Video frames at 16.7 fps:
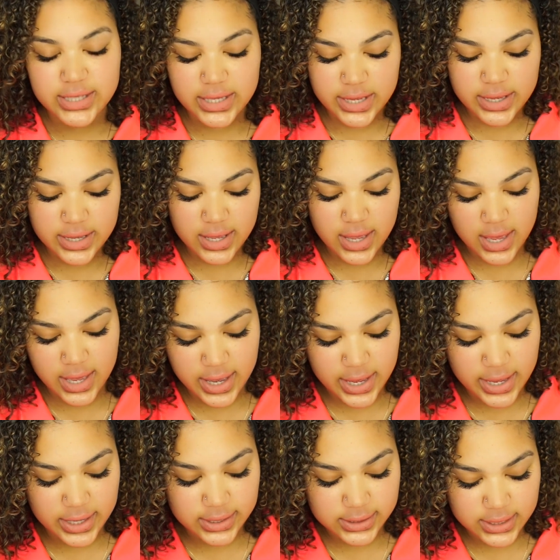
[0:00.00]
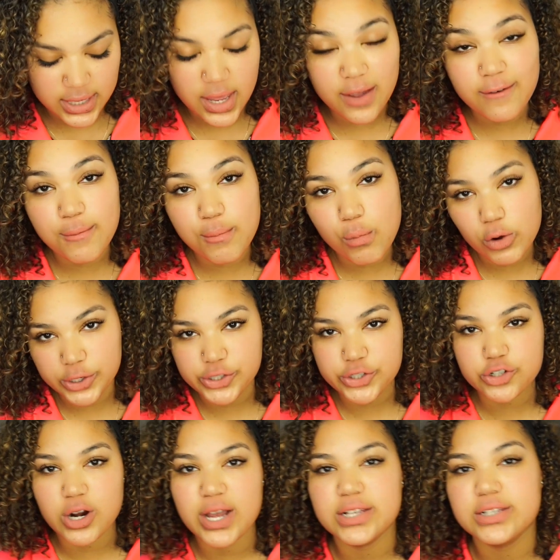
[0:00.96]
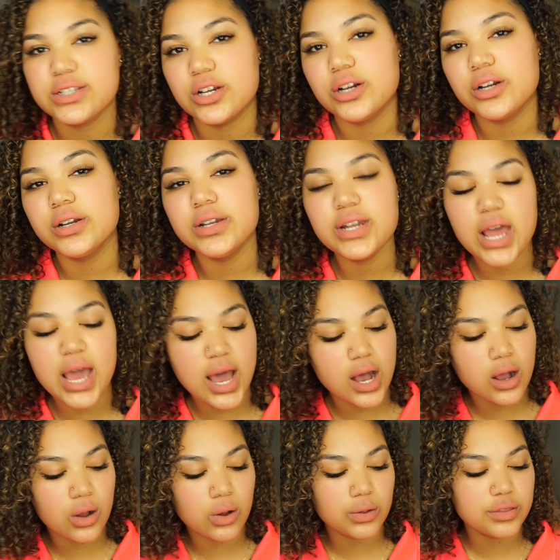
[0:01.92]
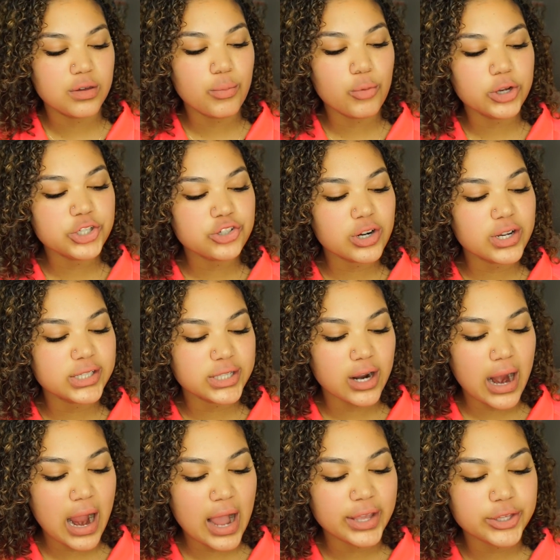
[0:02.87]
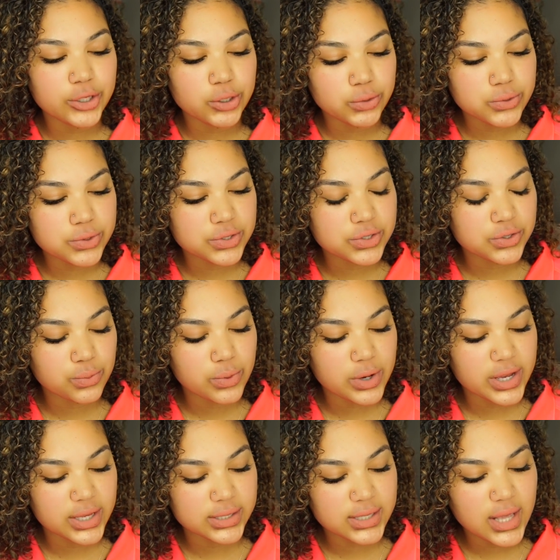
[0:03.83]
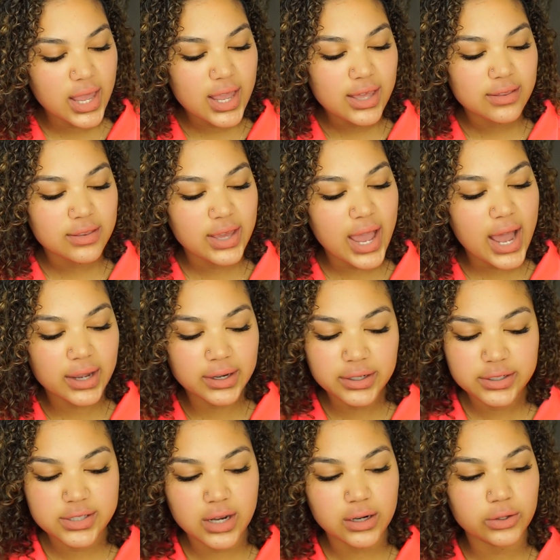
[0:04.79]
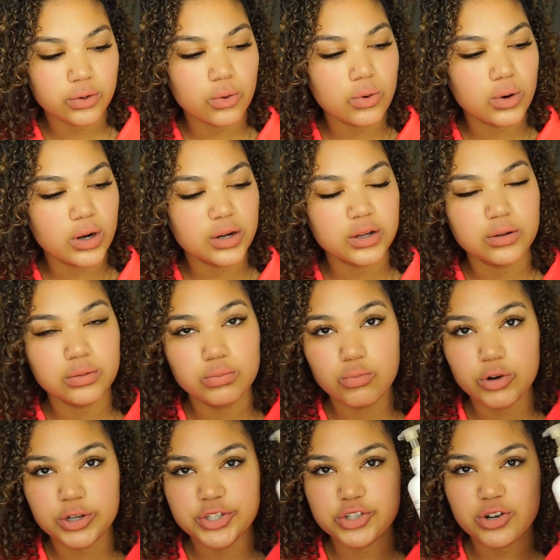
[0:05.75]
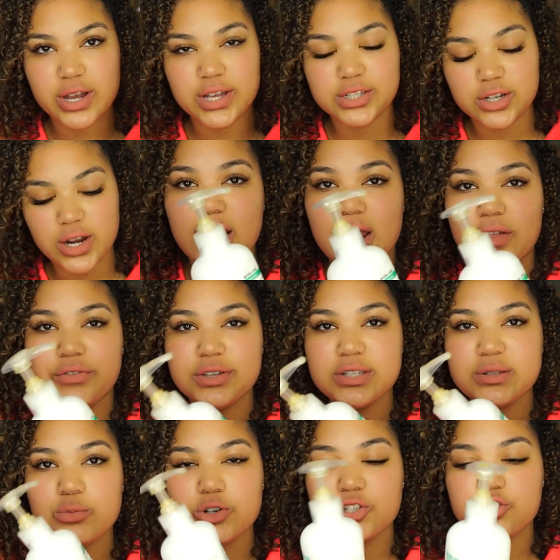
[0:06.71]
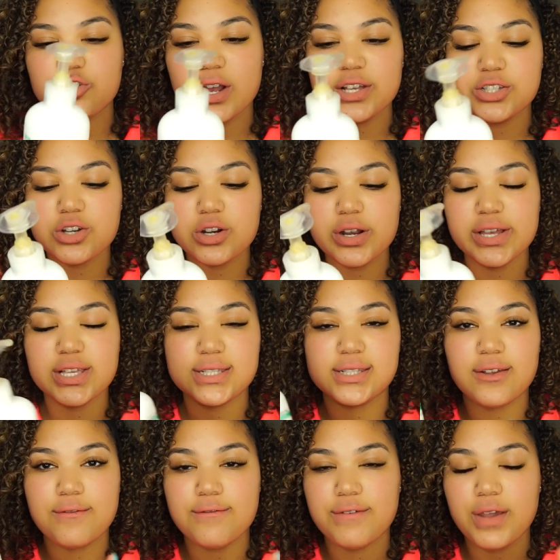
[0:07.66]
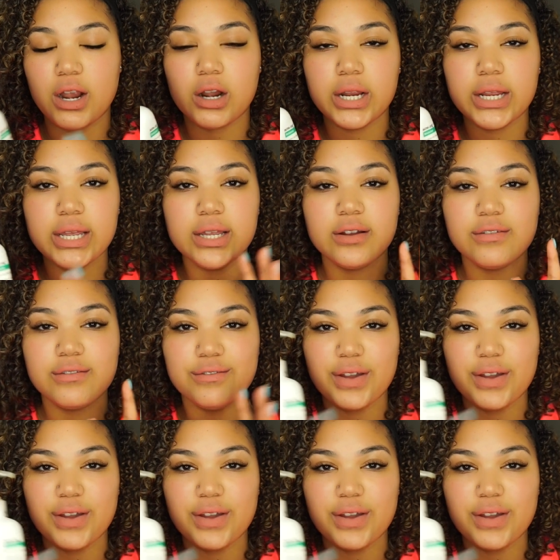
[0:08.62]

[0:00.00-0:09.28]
thing is moisturizer. Now, the moisturizer I used was the acne.org moisturizer. Now, this moisturizer is very